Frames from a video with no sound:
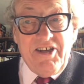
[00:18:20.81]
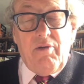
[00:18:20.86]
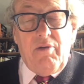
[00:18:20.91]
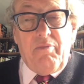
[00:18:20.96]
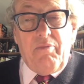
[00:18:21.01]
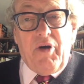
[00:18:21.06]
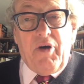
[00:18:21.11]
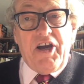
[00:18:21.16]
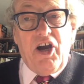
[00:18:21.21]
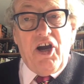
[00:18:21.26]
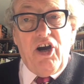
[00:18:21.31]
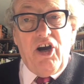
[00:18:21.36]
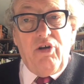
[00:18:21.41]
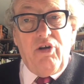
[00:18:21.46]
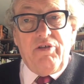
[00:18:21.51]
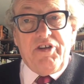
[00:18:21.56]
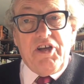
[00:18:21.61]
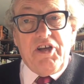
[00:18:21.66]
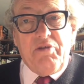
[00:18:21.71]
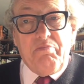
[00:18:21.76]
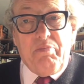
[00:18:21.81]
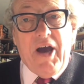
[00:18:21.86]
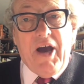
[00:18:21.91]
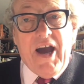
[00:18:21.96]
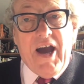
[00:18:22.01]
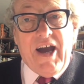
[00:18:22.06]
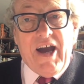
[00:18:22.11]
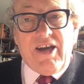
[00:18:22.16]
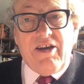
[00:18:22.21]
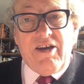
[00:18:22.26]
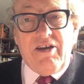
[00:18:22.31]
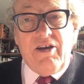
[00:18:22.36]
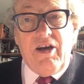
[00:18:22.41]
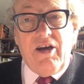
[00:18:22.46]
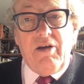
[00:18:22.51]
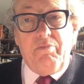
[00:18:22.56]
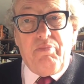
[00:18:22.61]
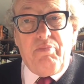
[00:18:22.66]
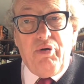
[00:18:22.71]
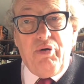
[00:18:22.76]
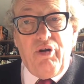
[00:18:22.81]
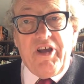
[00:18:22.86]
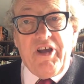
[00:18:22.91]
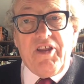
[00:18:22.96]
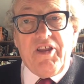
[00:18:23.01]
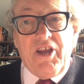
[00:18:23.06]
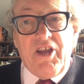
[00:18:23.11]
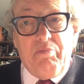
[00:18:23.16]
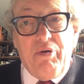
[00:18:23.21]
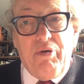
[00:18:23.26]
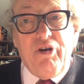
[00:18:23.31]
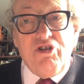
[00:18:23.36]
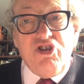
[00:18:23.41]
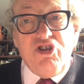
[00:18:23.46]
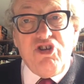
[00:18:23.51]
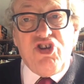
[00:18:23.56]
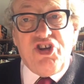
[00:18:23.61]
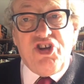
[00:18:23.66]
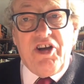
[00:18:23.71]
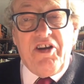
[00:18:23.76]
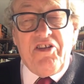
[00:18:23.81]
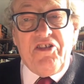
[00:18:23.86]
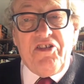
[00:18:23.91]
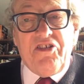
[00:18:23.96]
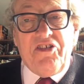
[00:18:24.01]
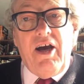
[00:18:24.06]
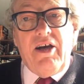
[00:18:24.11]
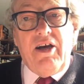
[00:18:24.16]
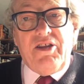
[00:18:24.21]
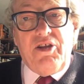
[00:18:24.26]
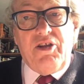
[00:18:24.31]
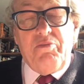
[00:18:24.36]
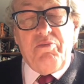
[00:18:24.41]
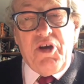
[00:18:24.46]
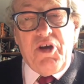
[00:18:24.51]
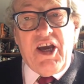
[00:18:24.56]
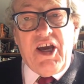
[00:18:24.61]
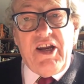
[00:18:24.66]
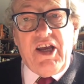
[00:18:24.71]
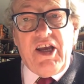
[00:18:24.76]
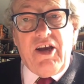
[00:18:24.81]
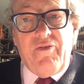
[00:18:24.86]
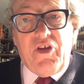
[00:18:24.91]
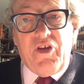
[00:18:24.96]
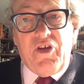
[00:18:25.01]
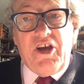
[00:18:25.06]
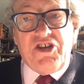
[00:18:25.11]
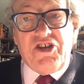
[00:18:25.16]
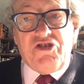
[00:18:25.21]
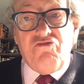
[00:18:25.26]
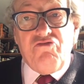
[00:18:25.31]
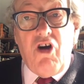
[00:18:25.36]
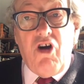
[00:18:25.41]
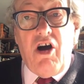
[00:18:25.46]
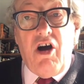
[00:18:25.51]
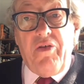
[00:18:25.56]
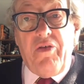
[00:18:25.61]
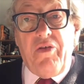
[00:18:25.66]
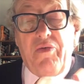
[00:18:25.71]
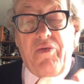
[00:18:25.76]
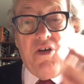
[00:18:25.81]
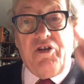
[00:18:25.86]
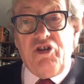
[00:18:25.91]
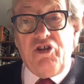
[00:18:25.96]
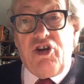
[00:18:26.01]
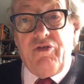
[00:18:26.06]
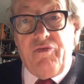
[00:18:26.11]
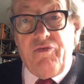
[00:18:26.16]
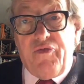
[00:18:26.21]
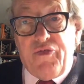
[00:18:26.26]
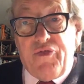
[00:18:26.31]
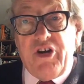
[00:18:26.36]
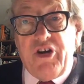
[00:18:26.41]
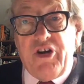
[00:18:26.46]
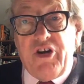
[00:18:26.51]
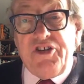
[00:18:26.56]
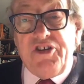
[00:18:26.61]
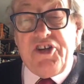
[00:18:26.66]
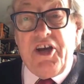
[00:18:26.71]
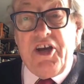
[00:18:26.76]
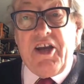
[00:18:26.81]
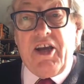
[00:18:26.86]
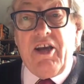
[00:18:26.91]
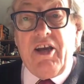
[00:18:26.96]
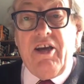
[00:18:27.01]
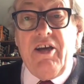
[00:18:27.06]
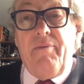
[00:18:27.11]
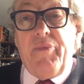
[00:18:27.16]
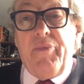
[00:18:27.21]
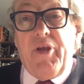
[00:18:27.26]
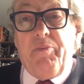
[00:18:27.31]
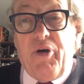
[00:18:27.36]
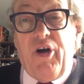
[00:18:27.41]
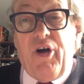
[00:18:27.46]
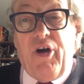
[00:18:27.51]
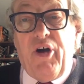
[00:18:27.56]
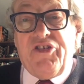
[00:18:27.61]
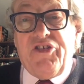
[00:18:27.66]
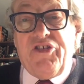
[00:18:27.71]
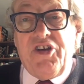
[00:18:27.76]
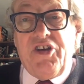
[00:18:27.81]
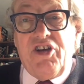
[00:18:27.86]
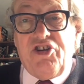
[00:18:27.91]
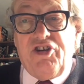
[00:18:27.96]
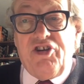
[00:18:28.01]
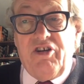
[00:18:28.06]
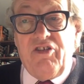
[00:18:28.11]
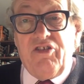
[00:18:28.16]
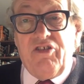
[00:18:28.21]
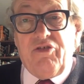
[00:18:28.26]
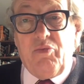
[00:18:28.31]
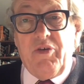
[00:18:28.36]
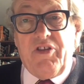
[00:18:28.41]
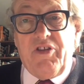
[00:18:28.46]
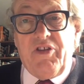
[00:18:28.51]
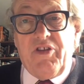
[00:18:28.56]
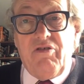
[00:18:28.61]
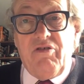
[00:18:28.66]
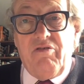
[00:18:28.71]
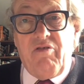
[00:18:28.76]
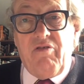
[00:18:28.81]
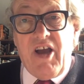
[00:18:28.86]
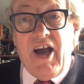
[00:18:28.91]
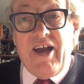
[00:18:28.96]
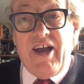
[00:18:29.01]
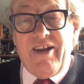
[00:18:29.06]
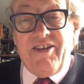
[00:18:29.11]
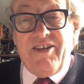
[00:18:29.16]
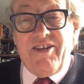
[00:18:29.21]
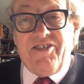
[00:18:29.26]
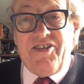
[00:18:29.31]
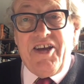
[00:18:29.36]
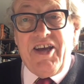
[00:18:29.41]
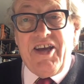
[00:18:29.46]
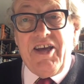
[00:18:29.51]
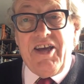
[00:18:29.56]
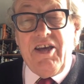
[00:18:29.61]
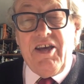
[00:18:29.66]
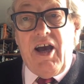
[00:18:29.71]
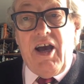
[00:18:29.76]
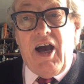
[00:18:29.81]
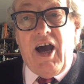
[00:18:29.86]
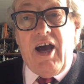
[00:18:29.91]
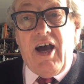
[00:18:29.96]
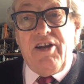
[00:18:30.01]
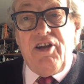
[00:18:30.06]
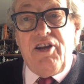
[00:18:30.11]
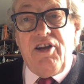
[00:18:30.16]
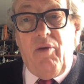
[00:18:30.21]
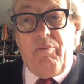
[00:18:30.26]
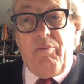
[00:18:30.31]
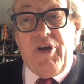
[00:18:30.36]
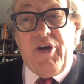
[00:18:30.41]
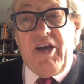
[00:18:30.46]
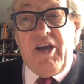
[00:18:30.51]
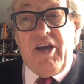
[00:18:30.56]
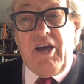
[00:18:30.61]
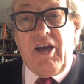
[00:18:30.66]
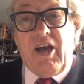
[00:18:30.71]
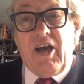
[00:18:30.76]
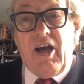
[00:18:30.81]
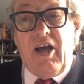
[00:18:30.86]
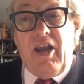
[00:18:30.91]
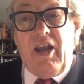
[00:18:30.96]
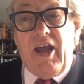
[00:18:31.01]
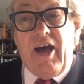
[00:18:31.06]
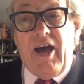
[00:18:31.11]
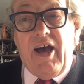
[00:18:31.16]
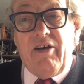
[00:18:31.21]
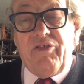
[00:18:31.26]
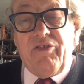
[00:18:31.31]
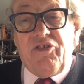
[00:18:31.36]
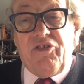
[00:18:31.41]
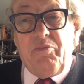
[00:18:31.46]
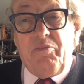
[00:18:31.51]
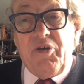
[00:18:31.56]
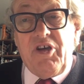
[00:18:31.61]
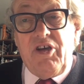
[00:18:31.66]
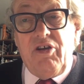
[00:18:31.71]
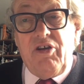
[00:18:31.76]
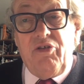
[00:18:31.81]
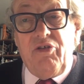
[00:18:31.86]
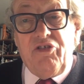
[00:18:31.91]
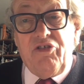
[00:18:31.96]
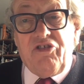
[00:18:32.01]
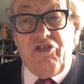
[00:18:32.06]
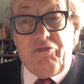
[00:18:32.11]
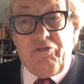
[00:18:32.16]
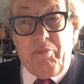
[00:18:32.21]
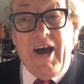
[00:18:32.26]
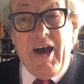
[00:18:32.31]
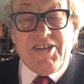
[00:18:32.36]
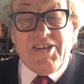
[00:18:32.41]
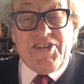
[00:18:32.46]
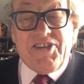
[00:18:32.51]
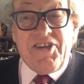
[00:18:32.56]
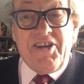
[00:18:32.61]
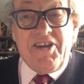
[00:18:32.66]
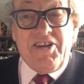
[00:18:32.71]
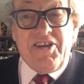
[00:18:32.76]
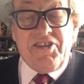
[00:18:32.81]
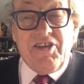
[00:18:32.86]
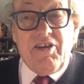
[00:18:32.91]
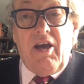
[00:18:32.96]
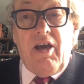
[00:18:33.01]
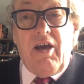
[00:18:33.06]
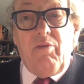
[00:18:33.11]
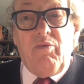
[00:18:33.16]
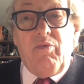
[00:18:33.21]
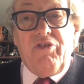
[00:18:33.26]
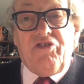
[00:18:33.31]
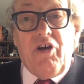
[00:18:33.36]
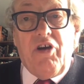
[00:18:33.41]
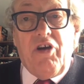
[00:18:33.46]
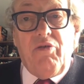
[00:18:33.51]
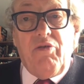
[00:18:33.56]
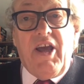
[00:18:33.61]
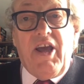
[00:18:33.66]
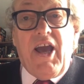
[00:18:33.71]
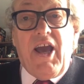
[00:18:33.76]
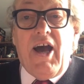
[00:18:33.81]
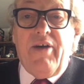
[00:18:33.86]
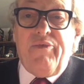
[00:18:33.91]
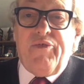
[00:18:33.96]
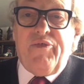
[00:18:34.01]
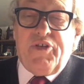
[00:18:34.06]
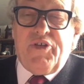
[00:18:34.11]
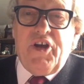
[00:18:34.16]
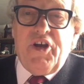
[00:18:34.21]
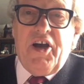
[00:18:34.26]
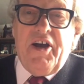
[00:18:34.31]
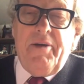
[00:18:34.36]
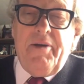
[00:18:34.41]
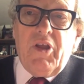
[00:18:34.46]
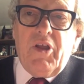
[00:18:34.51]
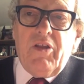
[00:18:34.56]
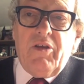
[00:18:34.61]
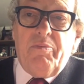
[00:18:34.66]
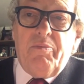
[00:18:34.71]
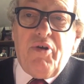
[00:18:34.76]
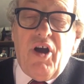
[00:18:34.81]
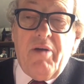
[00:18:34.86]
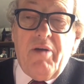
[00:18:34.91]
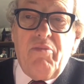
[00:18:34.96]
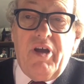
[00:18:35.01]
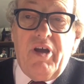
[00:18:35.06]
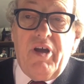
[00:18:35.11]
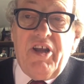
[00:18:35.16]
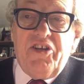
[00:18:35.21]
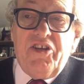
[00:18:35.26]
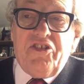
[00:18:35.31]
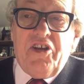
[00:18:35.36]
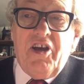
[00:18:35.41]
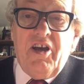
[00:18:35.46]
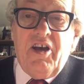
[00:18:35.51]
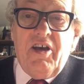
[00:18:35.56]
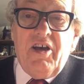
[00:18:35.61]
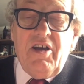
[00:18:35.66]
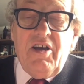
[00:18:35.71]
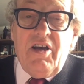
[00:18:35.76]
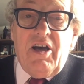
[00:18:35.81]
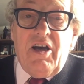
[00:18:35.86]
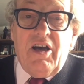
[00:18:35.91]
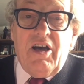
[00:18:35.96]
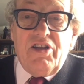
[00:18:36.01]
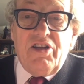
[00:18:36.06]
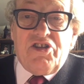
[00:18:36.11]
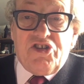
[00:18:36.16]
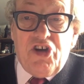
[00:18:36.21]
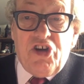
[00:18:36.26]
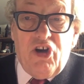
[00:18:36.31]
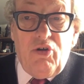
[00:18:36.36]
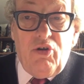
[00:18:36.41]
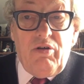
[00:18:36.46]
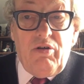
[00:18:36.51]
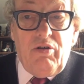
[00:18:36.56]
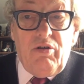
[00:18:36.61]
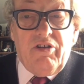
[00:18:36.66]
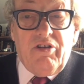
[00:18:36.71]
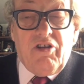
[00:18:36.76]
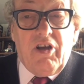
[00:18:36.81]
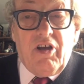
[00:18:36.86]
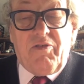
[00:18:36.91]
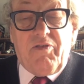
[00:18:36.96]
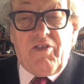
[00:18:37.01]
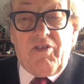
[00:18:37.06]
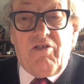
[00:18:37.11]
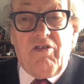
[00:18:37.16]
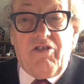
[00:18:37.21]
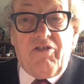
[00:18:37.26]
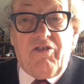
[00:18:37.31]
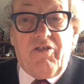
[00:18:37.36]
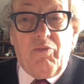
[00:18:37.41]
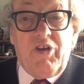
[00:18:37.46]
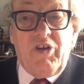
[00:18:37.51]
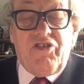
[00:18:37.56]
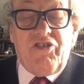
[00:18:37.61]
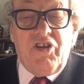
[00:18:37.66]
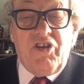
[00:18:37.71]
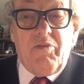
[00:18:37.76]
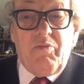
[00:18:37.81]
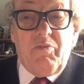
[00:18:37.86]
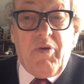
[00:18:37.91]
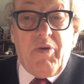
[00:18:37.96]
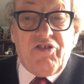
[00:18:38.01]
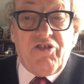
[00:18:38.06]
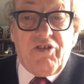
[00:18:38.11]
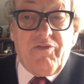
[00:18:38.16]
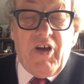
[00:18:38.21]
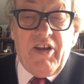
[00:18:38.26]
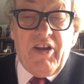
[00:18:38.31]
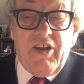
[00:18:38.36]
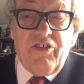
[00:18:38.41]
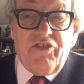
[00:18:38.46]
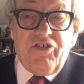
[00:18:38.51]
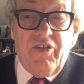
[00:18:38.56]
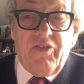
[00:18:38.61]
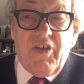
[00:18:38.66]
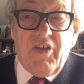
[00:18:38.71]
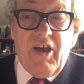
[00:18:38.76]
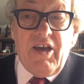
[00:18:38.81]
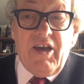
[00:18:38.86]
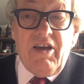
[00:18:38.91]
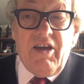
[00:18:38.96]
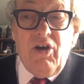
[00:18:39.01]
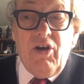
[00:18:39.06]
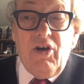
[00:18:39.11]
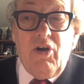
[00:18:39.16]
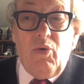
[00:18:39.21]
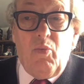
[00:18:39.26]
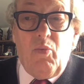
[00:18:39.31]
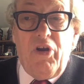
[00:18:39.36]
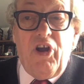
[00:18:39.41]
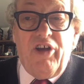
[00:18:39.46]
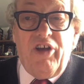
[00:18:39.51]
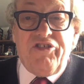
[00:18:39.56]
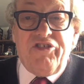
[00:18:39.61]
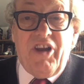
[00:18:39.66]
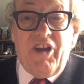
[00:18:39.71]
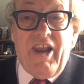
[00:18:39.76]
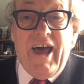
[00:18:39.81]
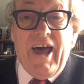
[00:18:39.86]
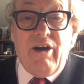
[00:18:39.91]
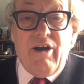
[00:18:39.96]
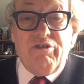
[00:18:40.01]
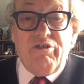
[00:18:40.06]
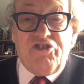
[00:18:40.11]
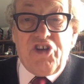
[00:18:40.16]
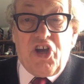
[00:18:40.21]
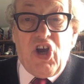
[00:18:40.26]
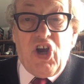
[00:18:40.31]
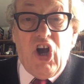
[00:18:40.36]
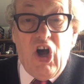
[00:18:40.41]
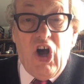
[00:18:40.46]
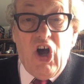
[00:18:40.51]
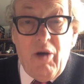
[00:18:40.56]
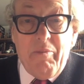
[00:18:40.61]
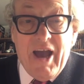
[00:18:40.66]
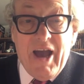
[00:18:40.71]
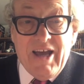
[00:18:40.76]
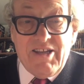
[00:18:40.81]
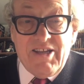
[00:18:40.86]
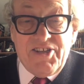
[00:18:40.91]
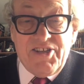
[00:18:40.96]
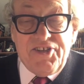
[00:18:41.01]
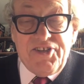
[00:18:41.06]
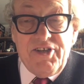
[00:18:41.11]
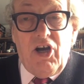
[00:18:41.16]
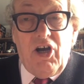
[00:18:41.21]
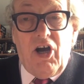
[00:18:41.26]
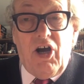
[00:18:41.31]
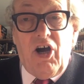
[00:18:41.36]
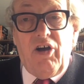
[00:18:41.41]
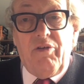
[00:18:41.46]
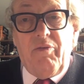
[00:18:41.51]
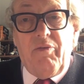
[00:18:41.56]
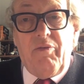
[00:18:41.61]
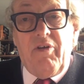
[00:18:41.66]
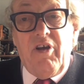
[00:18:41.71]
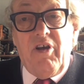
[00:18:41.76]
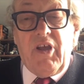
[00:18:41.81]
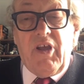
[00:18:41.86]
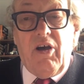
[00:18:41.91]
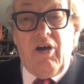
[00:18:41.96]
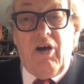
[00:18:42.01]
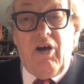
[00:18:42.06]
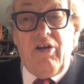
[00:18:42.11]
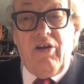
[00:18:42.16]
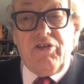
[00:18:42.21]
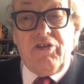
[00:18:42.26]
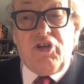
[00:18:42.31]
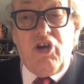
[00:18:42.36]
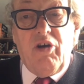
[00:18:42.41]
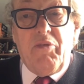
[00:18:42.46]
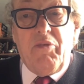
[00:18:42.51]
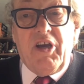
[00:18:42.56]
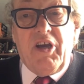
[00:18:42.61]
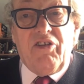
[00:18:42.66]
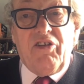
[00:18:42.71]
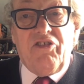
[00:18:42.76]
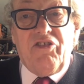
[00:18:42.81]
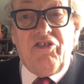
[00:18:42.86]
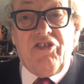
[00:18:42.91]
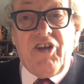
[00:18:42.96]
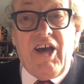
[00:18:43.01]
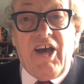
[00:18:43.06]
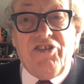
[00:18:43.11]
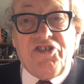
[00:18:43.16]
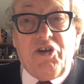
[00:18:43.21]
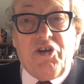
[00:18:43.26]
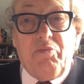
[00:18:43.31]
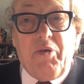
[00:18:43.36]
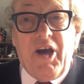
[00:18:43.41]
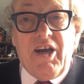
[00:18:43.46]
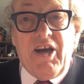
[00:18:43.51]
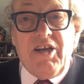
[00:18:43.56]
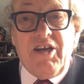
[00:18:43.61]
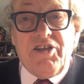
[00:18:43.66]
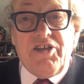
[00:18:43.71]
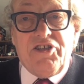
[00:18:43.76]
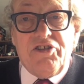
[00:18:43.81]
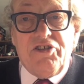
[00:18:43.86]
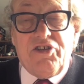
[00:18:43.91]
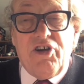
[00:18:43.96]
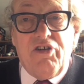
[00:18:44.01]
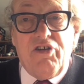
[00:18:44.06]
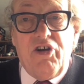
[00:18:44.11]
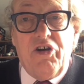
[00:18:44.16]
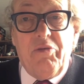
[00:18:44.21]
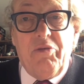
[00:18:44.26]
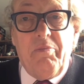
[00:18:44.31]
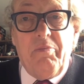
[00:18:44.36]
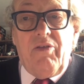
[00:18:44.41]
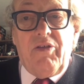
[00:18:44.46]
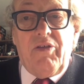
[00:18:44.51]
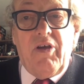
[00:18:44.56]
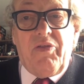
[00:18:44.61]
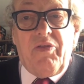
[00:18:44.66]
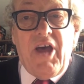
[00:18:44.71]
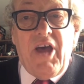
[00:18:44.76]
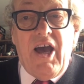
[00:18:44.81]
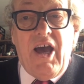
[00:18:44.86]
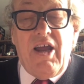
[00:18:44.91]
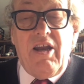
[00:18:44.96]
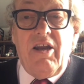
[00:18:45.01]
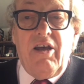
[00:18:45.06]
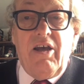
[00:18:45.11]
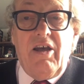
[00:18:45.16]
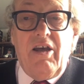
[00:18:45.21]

by holding back and pulling their punches at the beginning of this, rather than confronting the politicians with the reality and not being allowed to be used as patsies. It was only after the Prime Minister had told Whitty and Patrick Vallance that they were not allowed to comment on Cummings' escapade to Durham, that then